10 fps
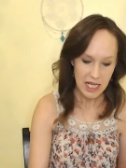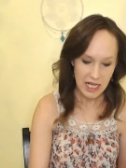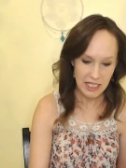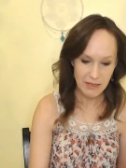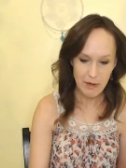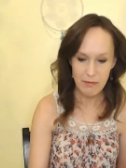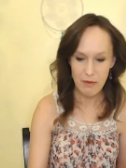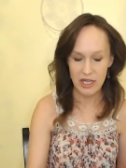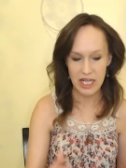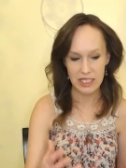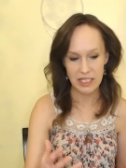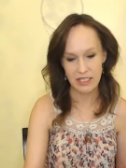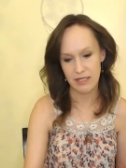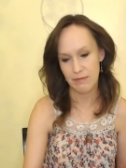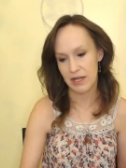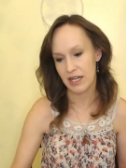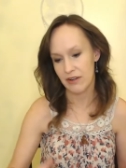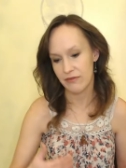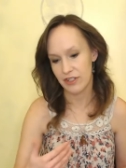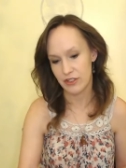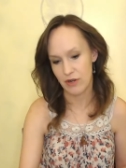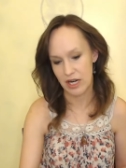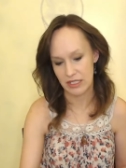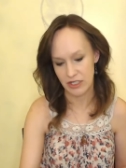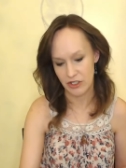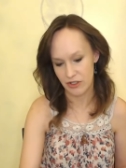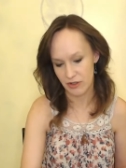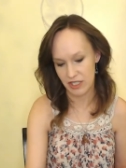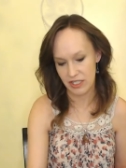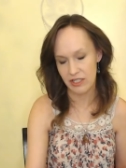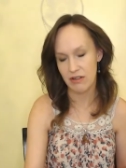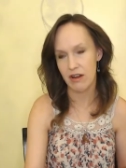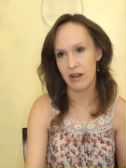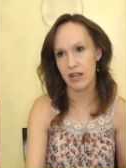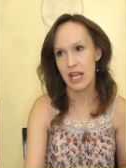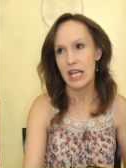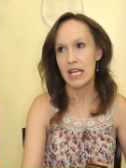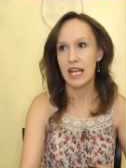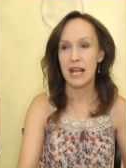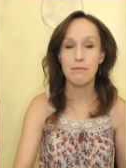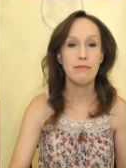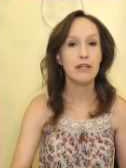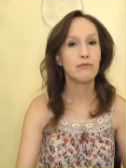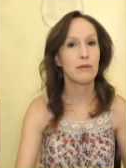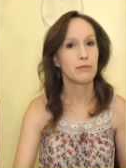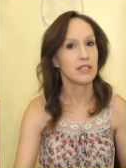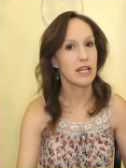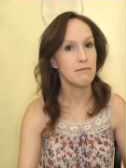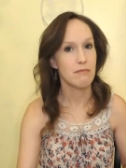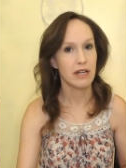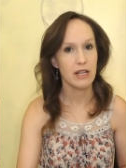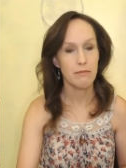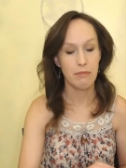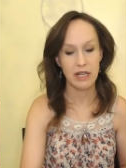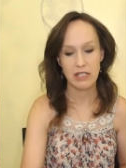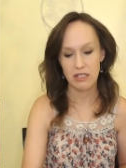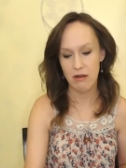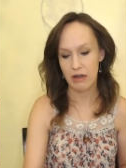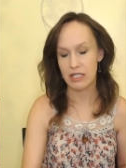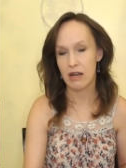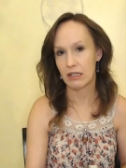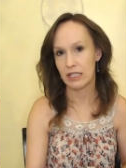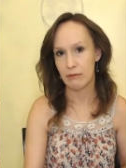into my mind, and this is speaking of this transition. So this is not... It may represent money, but it's not entirely